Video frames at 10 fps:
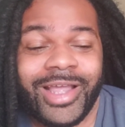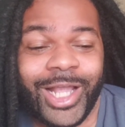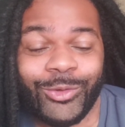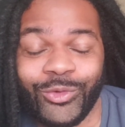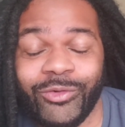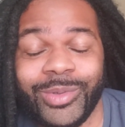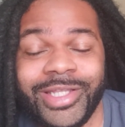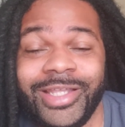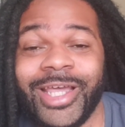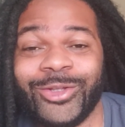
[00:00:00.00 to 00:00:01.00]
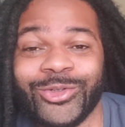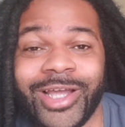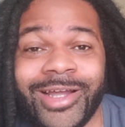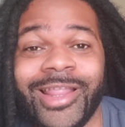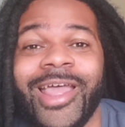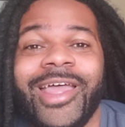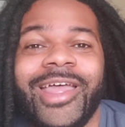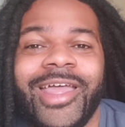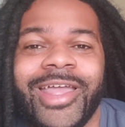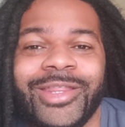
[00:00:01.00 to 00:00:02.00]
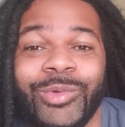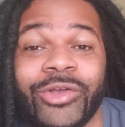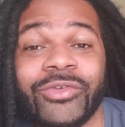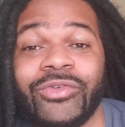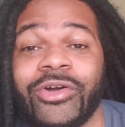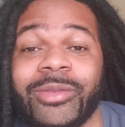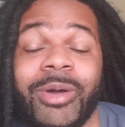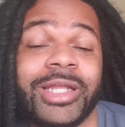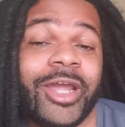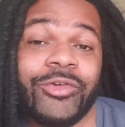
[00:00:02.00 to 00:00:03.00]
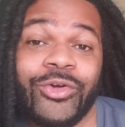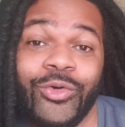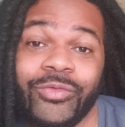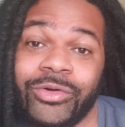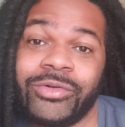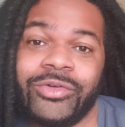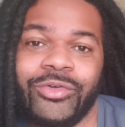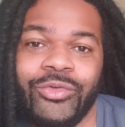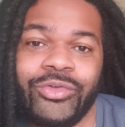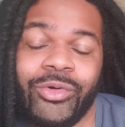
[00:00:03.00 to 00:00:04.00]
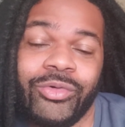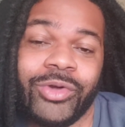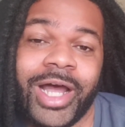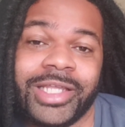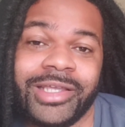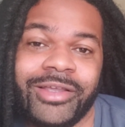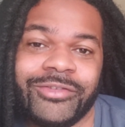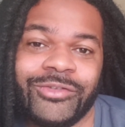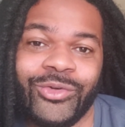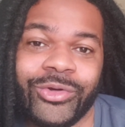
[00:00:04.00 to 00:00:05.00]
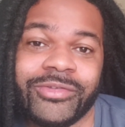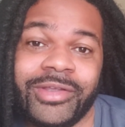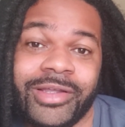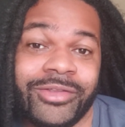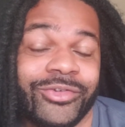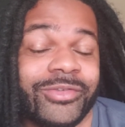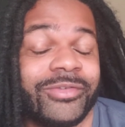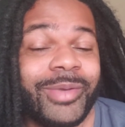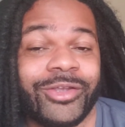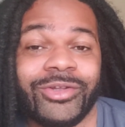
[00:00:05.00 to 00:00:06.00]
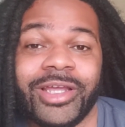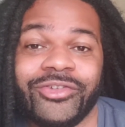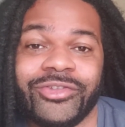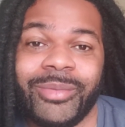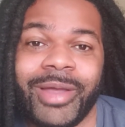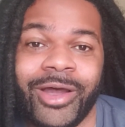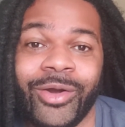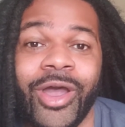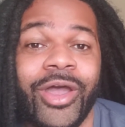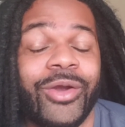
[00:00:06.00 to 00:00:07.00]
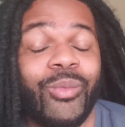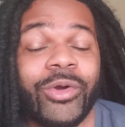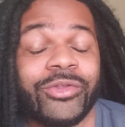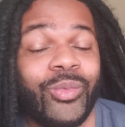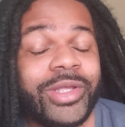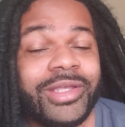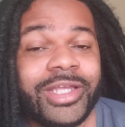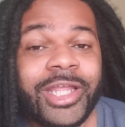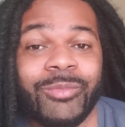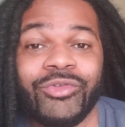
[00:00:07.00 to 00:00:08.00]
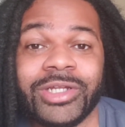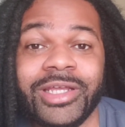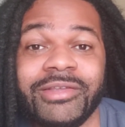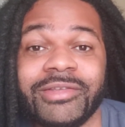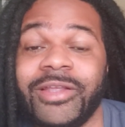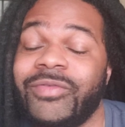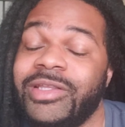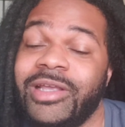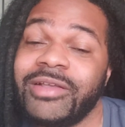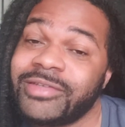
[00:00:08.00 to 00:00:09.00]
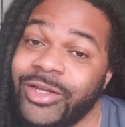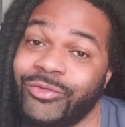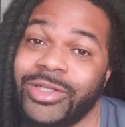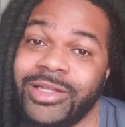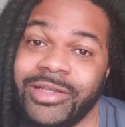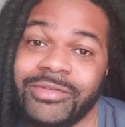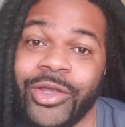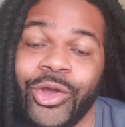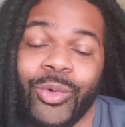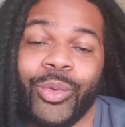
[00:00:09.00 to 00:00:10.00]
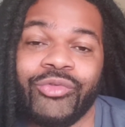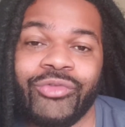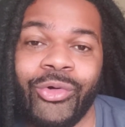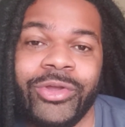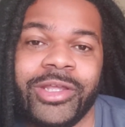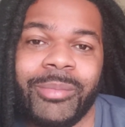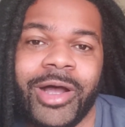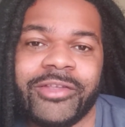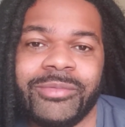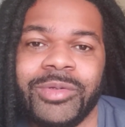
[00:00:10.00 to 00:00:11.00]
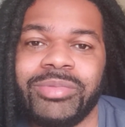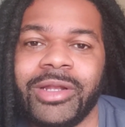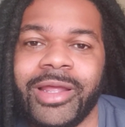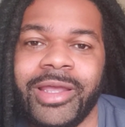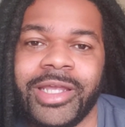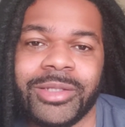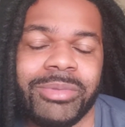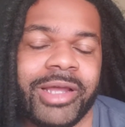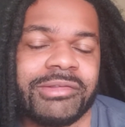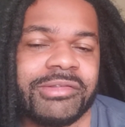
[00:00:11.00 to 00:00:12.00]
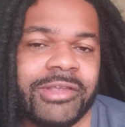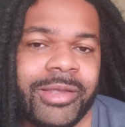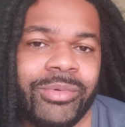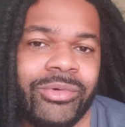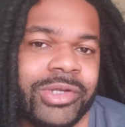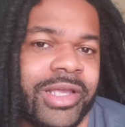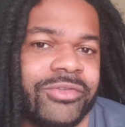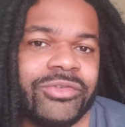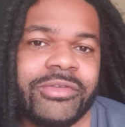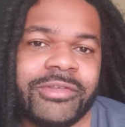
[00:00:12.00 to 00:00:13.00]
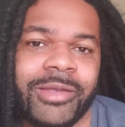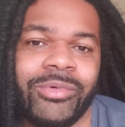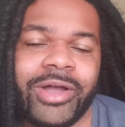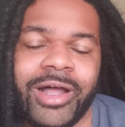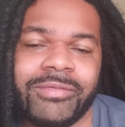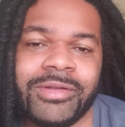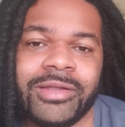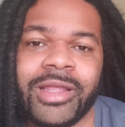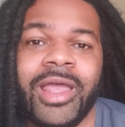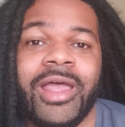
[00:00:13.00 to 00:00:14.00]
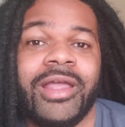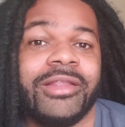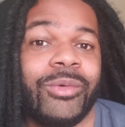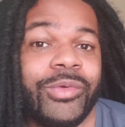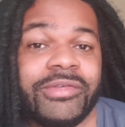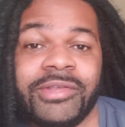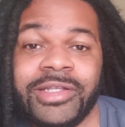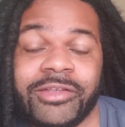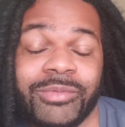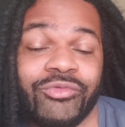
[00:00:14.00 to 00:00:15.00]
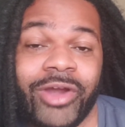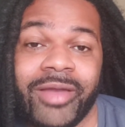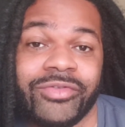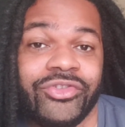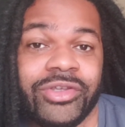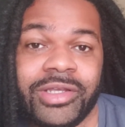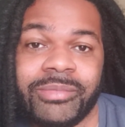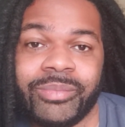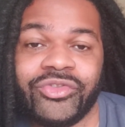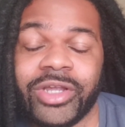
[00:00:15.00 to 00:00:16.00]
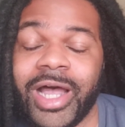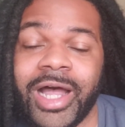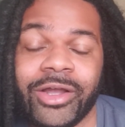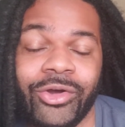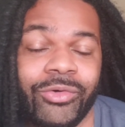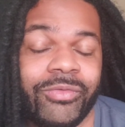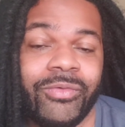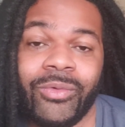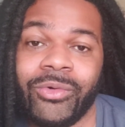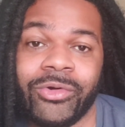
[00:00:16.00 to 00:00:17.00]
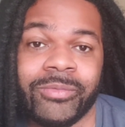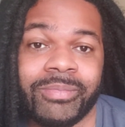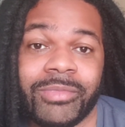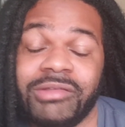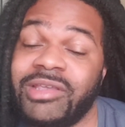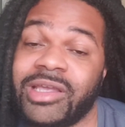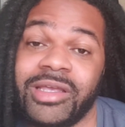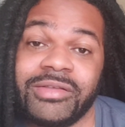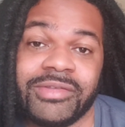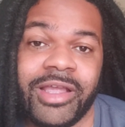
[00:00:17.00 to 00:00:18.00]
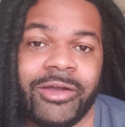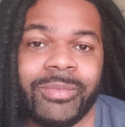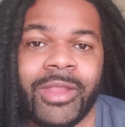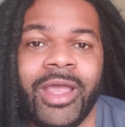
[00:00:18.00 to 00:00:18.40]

I don't know if we need that or not. And then we also talked about Larry Hoover, who Kanye is endorsing, and there's some speculation about whether we can get him released, and if he does get released, what role he can possibly play in the Black Disciple, Gangster Disciple conflict that we see that's been ravaging Chicago for decades now.